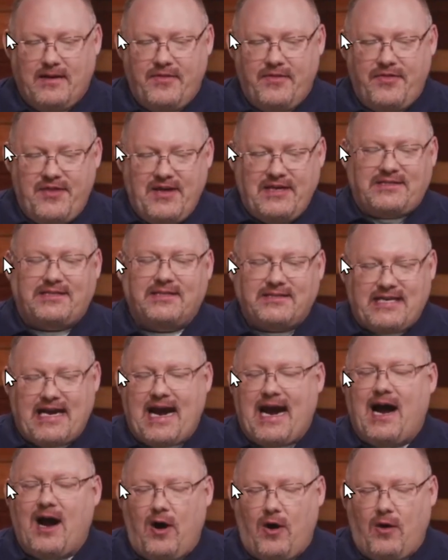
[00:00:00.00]
This is
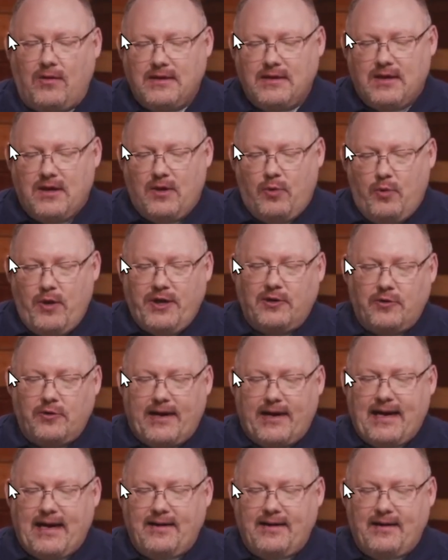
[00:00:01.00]
how, when you
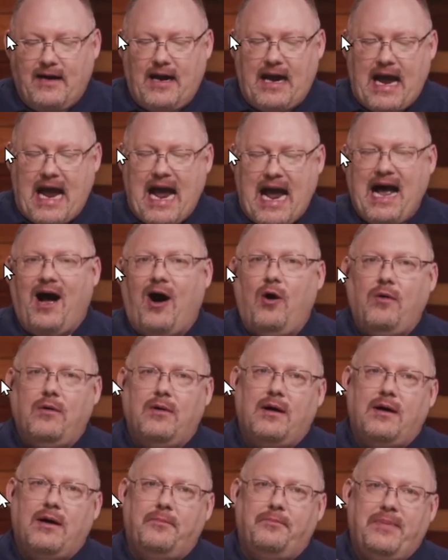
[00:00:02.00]
look at
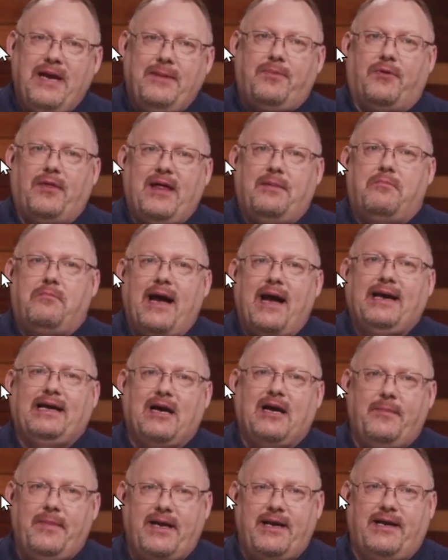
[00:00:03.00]
how people that might
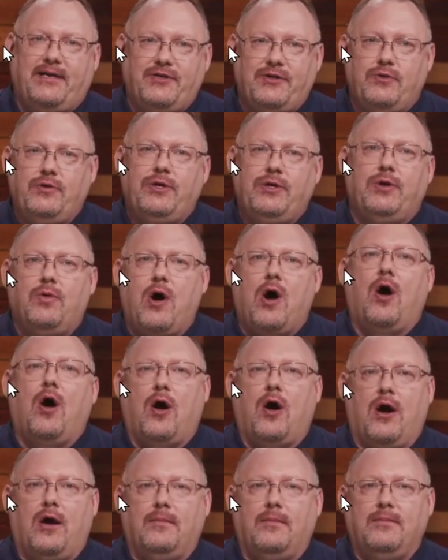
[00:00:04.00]
come in and do you
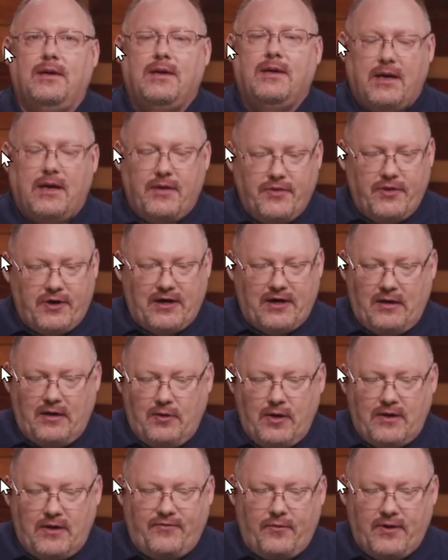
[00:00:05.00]
harm, they're going to
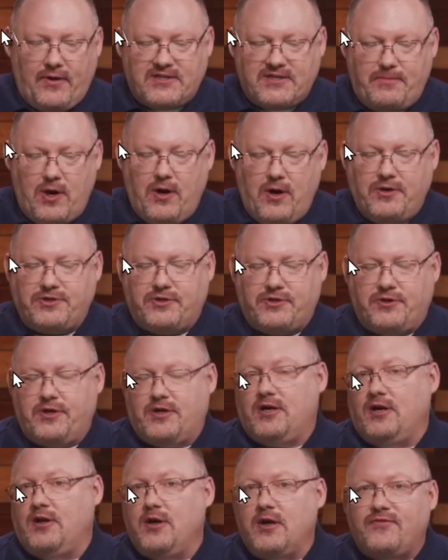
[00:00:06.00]
look for exposure.
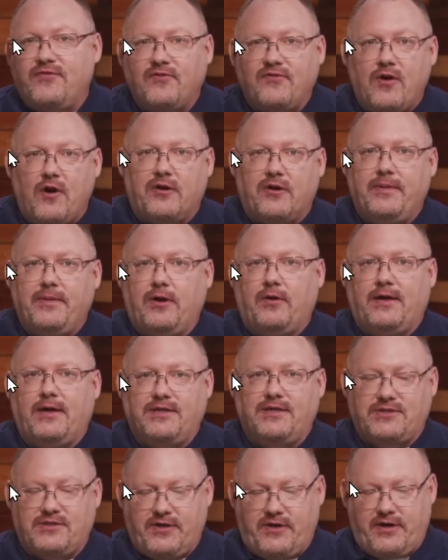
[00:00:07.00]
They're going to look for
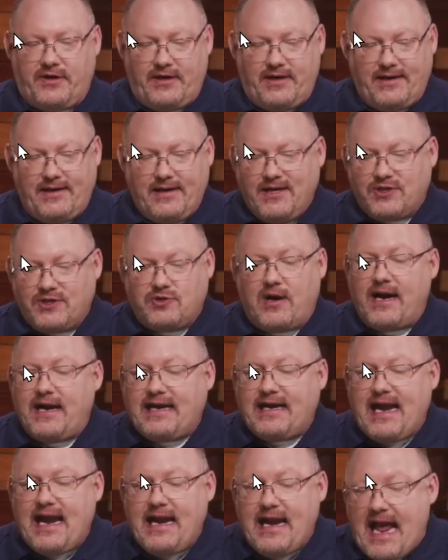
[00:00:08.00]
vulnerabilities. They're going to try
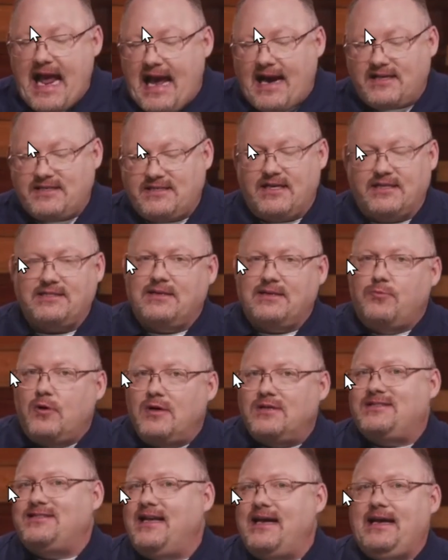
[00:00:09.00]
to gain access. And
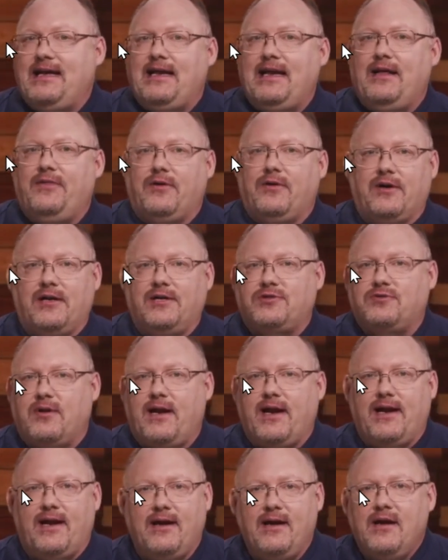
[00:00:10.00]
once they get in, they're going to
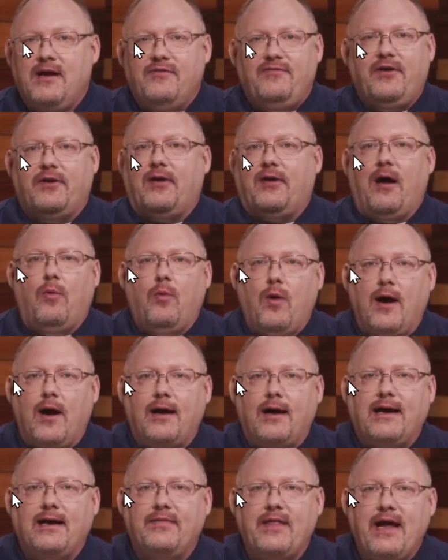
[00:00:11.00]
try to figure out
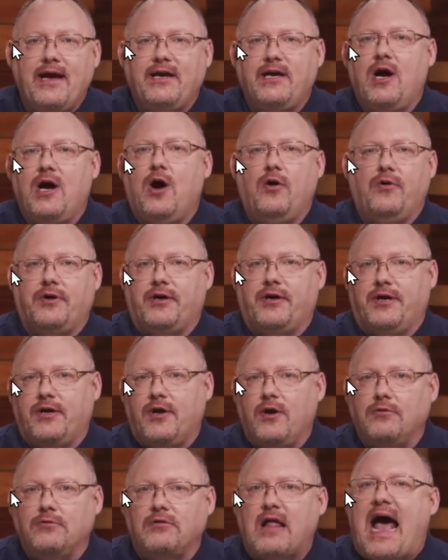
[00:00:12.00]
where can they go. They're going to
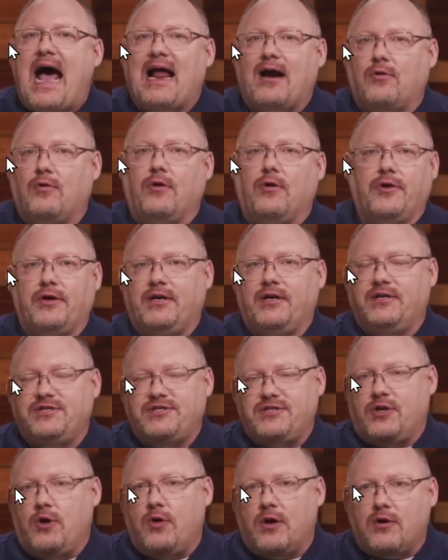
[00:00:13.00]
go lateral. They're going to
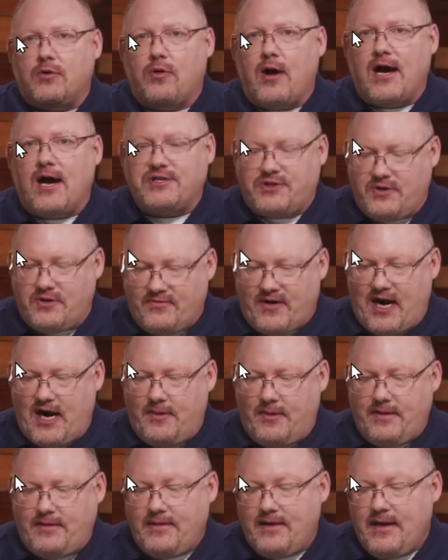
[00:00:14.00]
just go across your
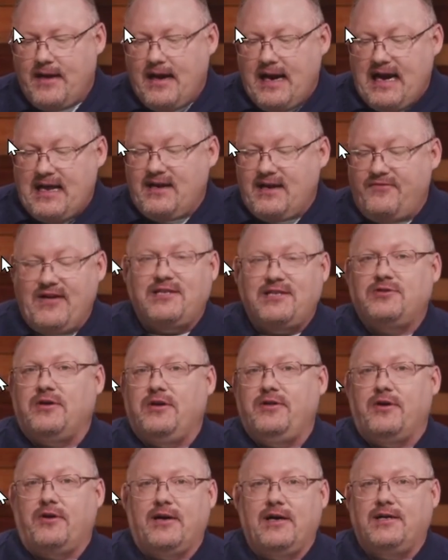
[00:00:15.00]
environment. And
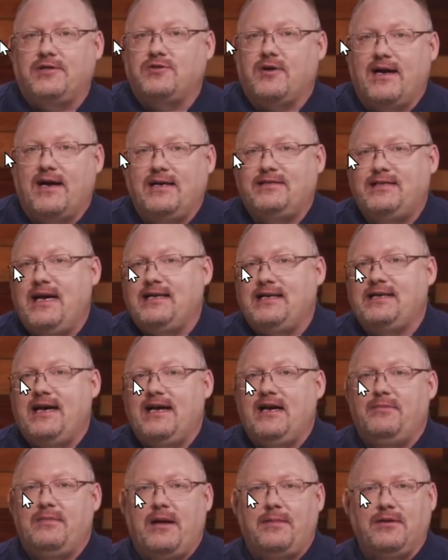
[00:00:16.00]
eventually they're going to try to take
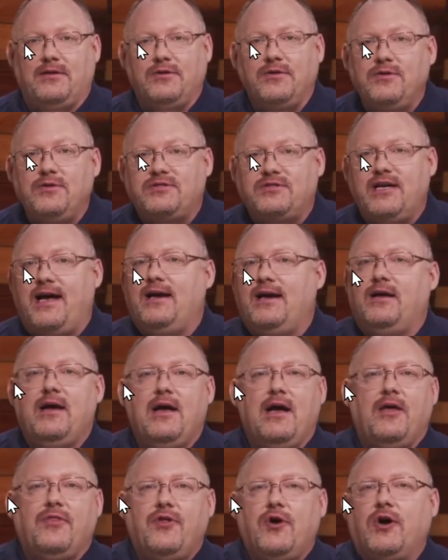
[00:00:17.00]
data, maybe lose data.
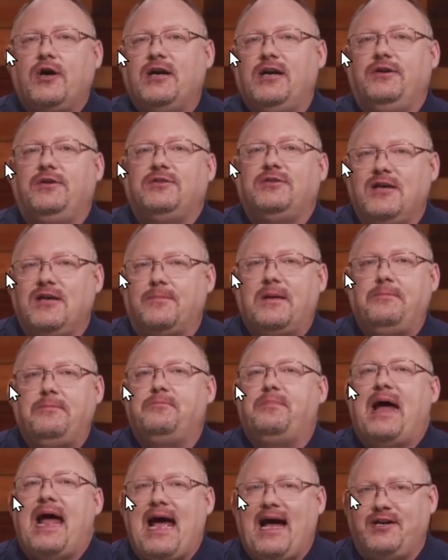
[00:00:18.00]
They're going to do something
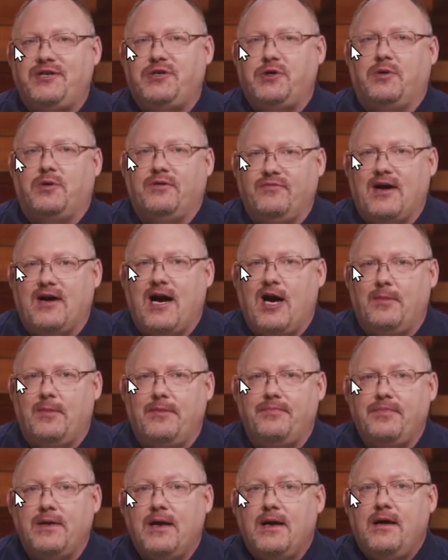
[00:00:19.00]
bad to your
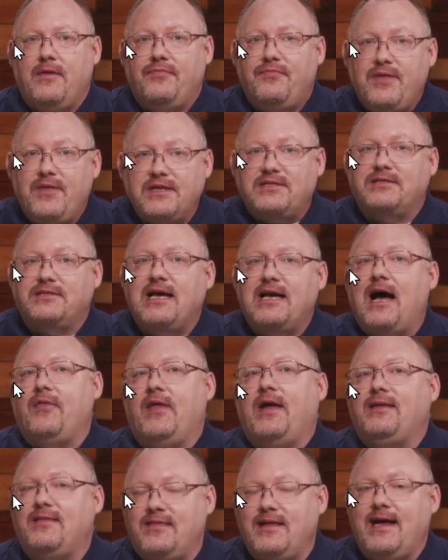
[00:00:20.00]
environment. This is how
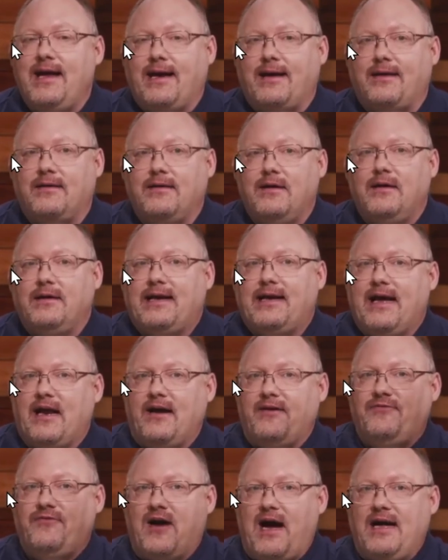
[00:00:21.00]
they think. Can
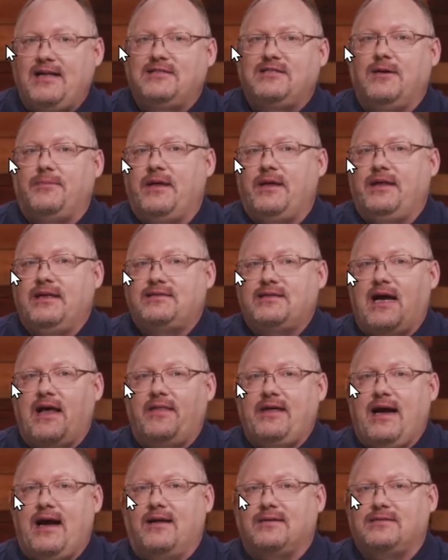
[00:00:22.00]
I find something that's
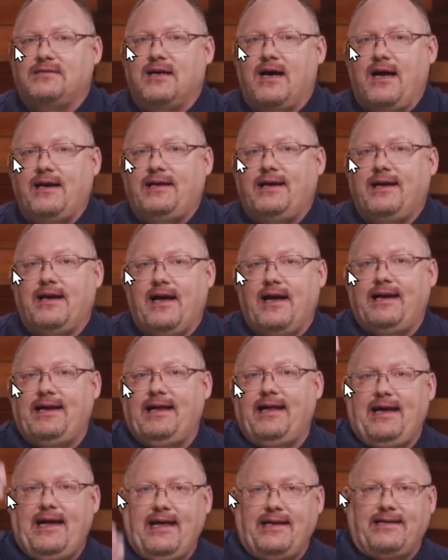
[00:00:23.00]
on the outside? Can I
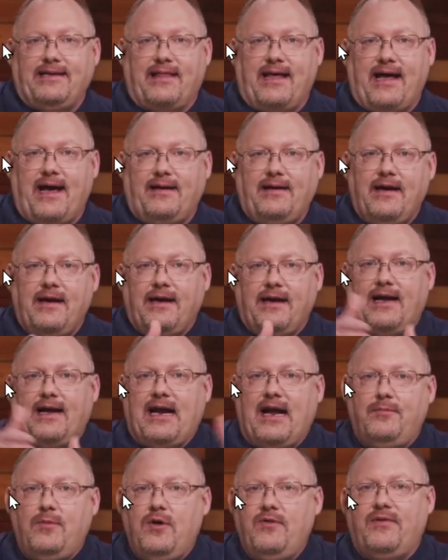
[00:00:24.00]
get into that?
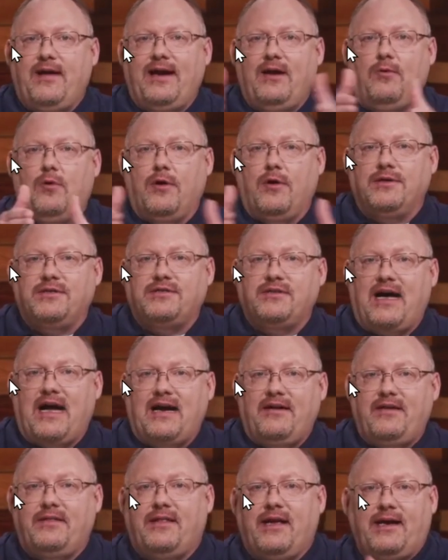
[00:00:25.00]
Can I move anywhere
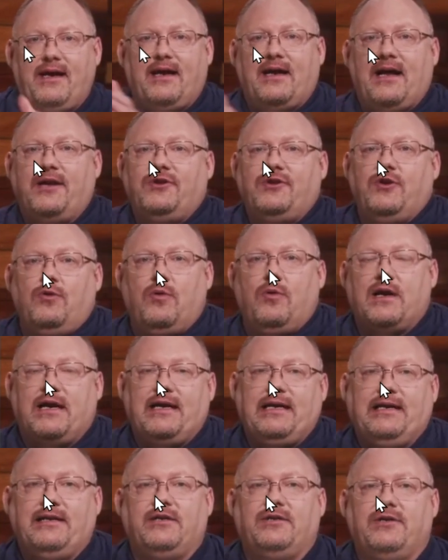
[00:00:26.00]
inside of it? And then can I do what I
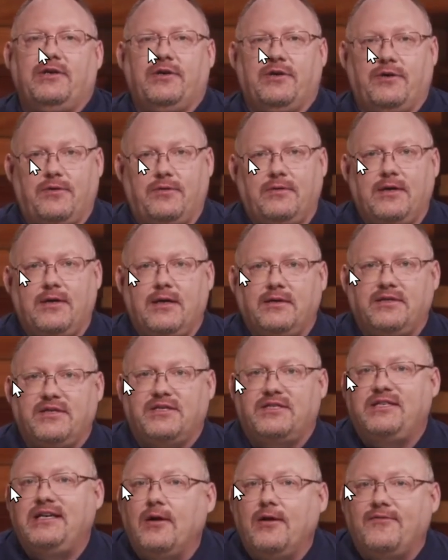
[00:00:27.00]
need to do? To
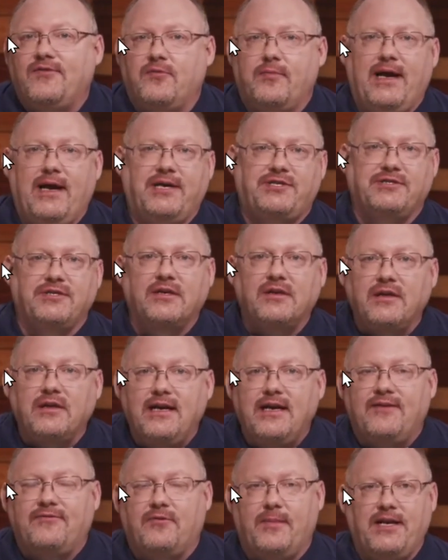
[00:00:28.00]
steal information, to
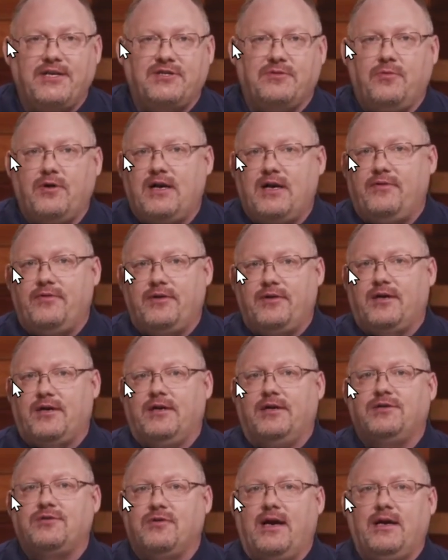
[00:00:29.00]
delete information, whatever they're
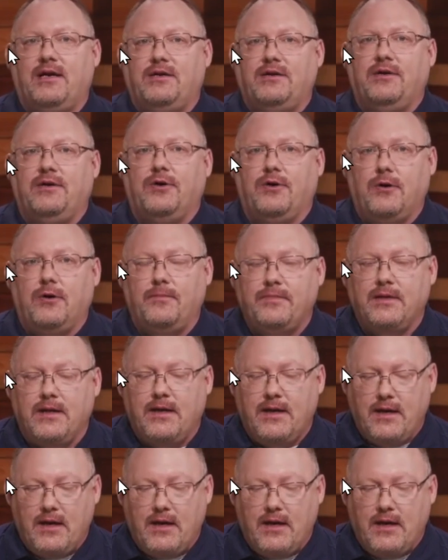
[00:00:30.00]
going to try to do.